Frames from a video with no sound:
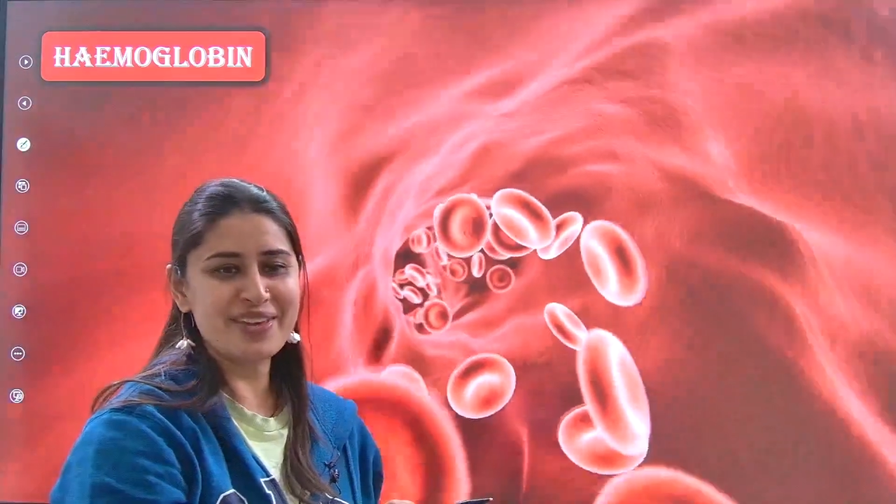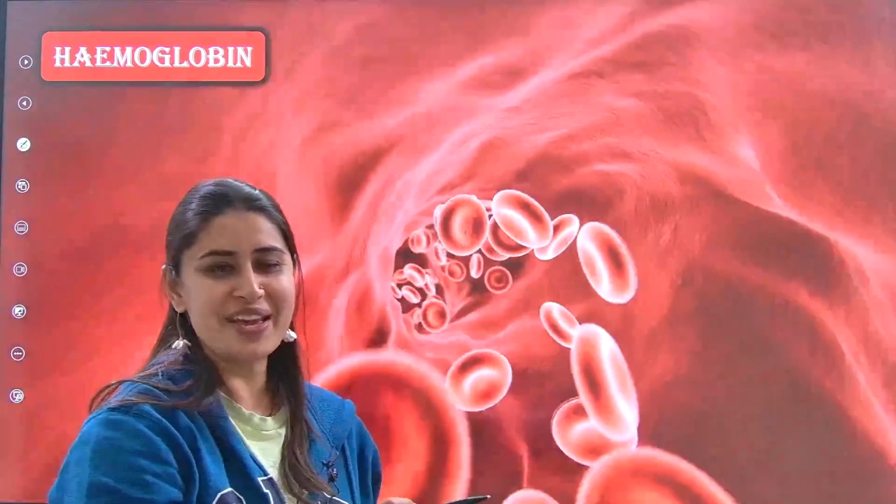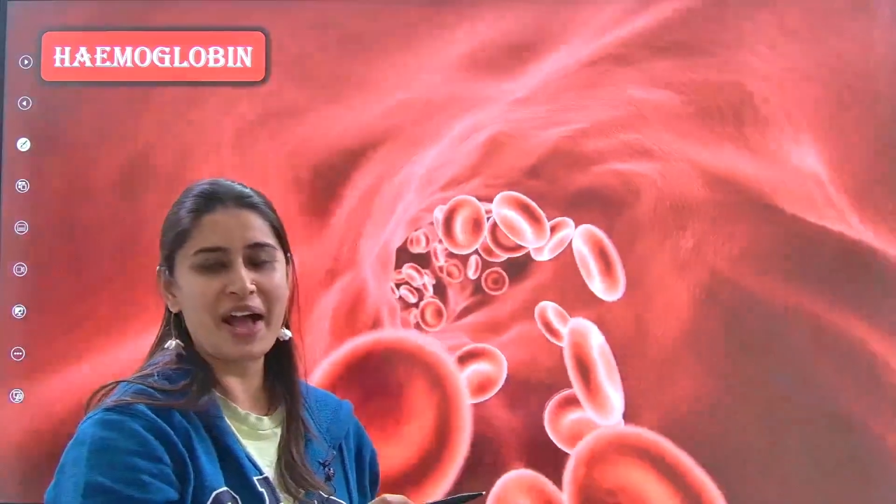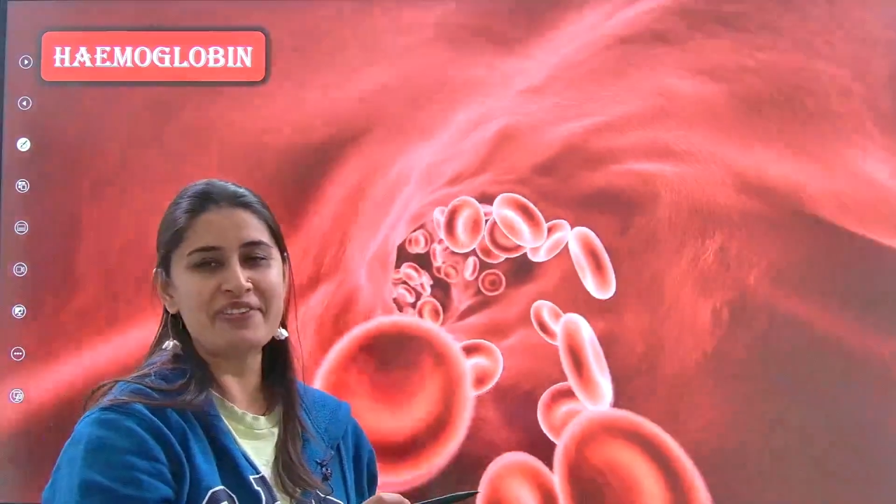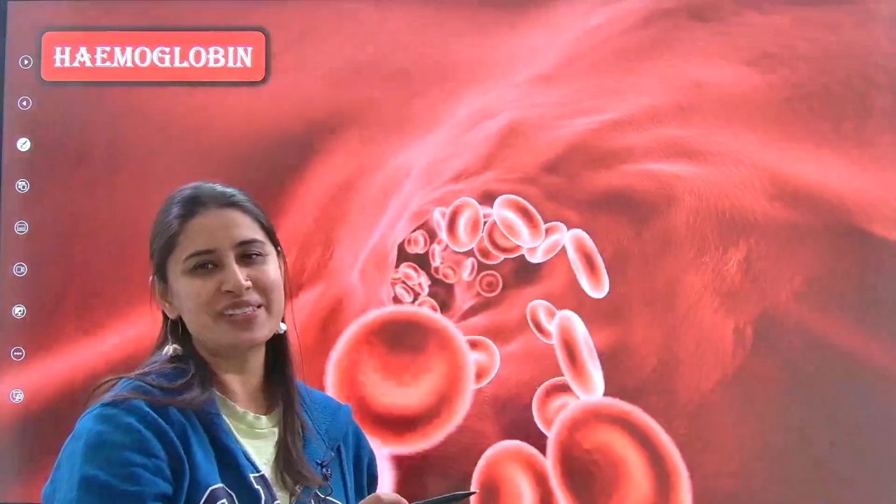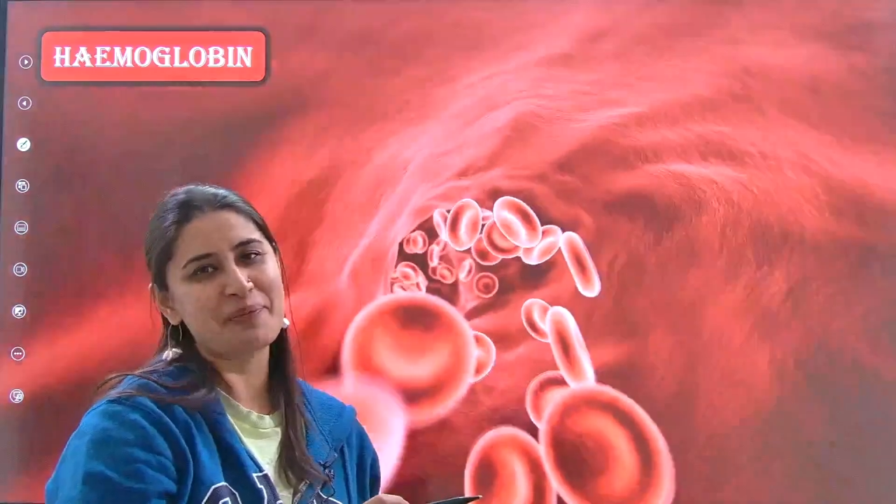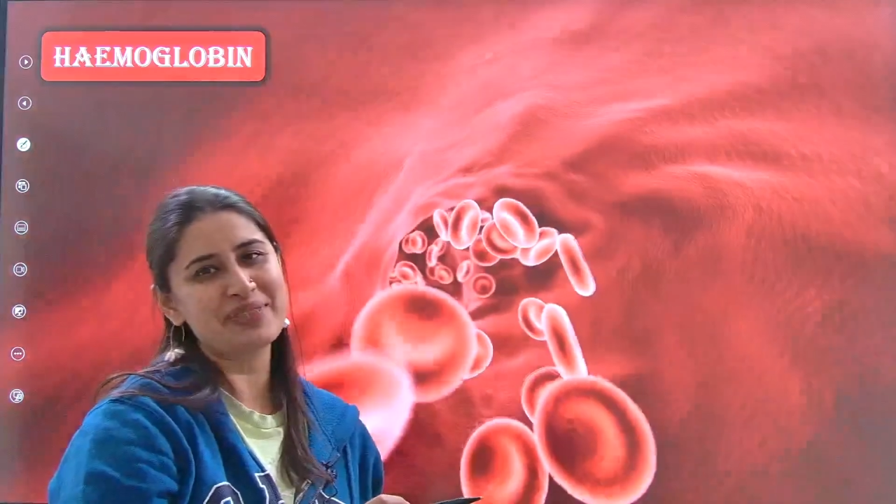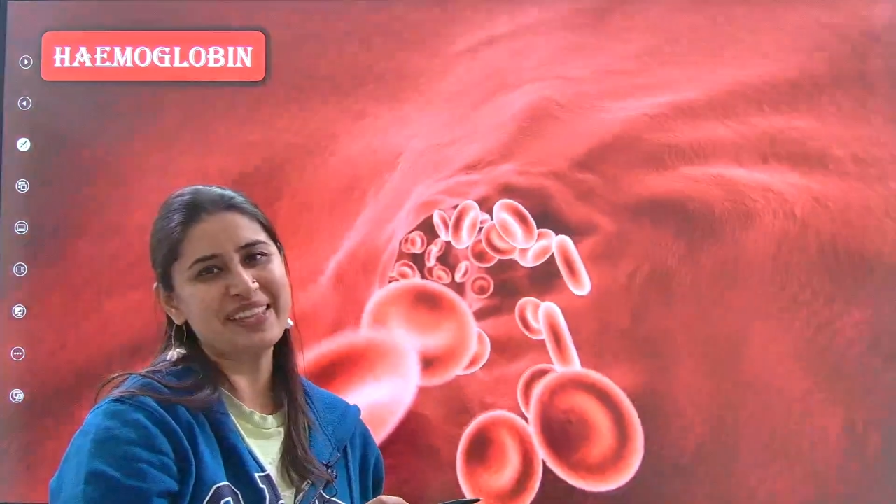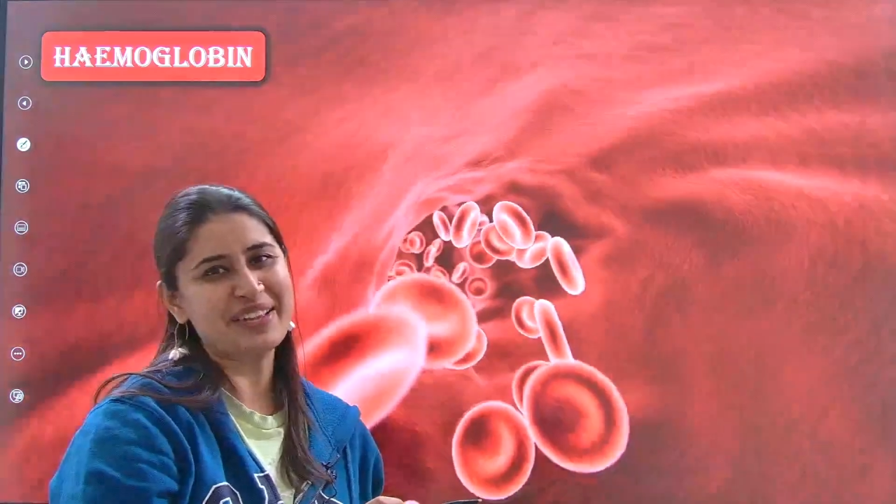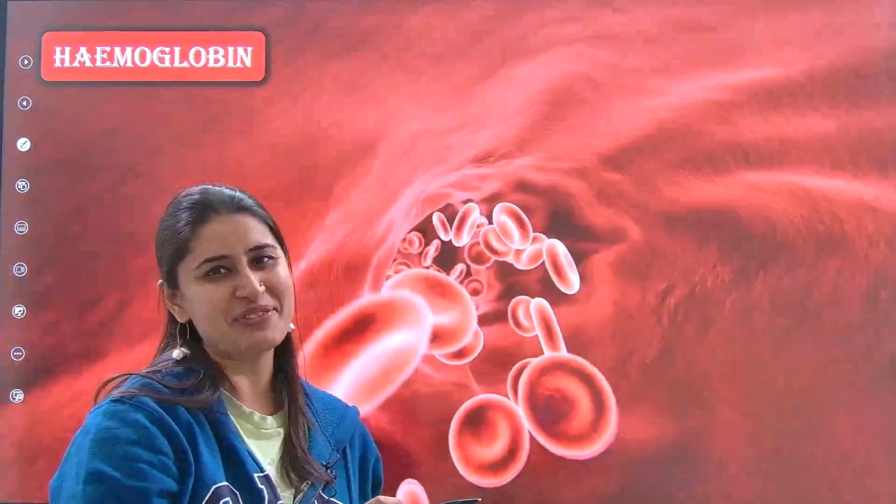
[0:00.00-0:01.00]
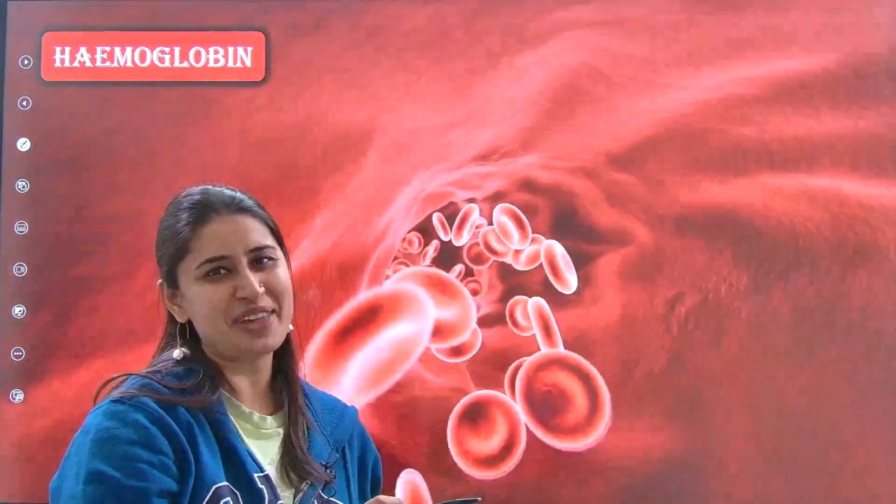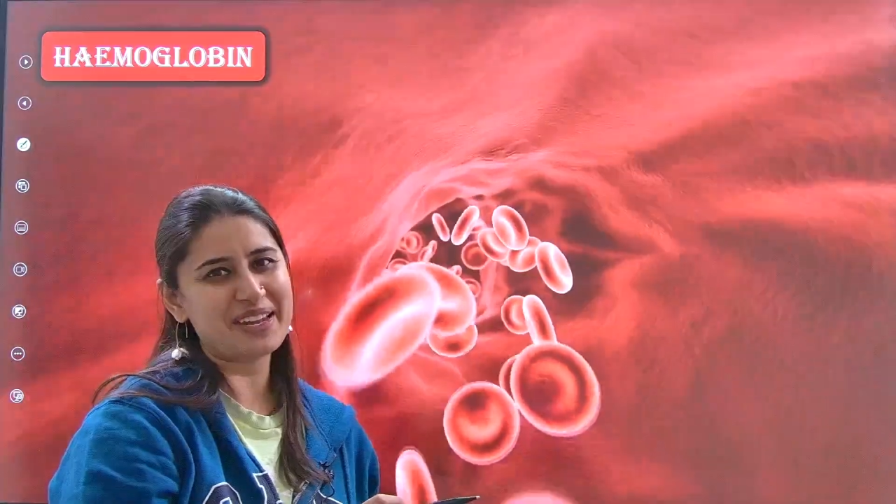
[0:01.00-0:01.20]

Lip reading: have something very,